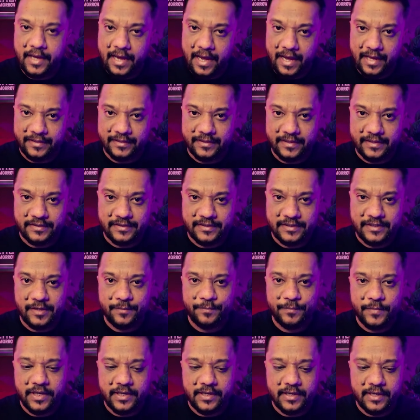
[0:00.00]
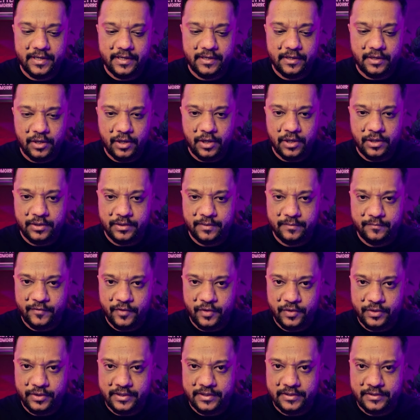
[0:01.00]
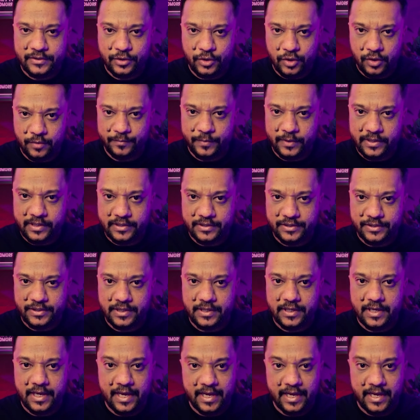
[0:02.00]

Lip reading: and then submit it for this competition